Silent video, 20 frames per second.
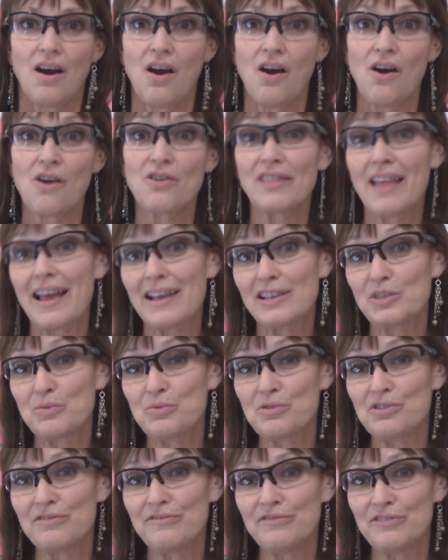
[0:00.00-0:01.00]
Our last
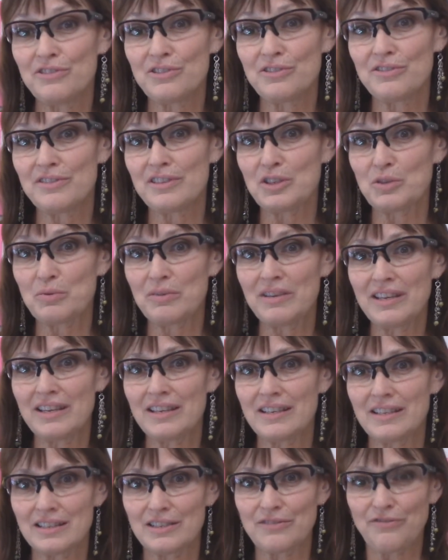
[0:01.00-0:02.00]
word for this week
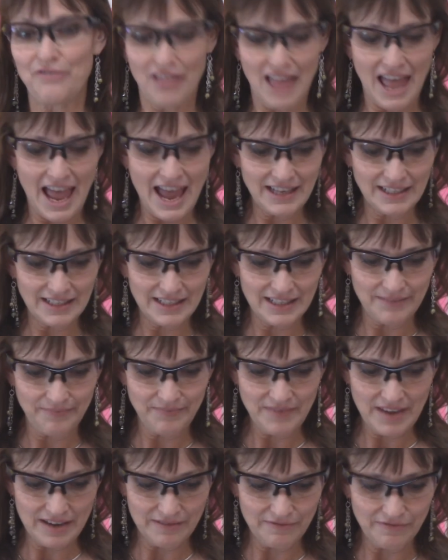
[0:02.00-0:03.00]
is flat,
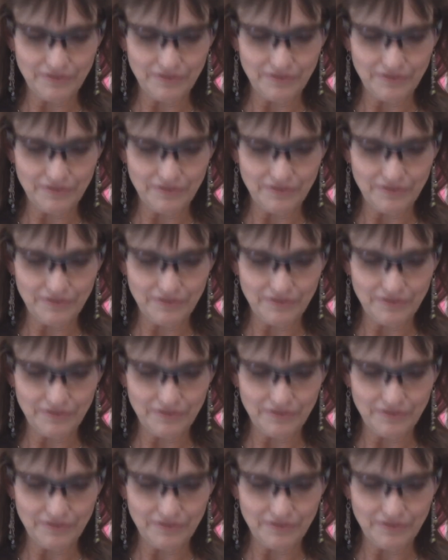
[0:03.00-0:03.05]
and